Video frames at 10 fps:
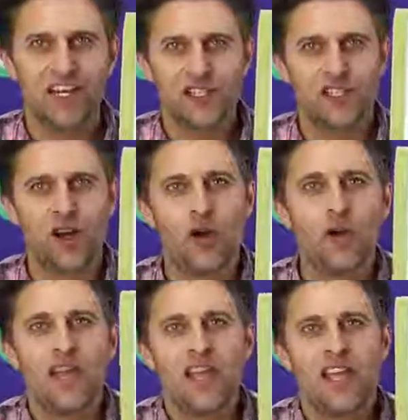
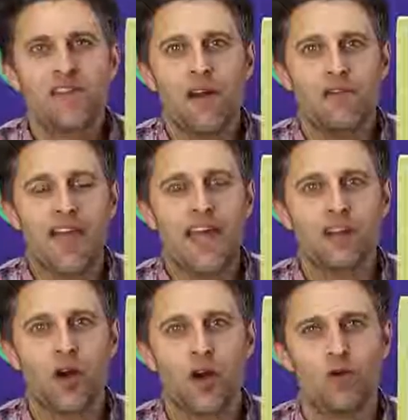So if
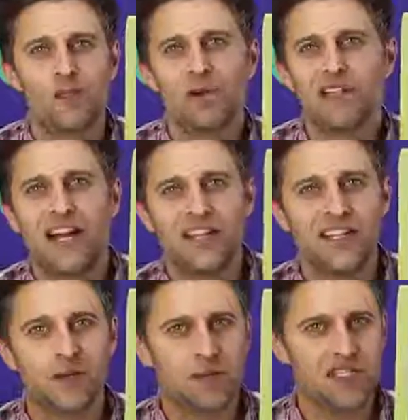Van Gogh was
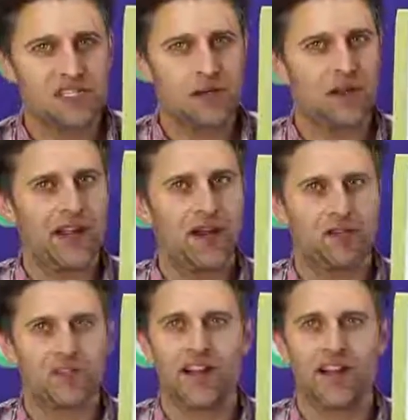pretending to be someone else,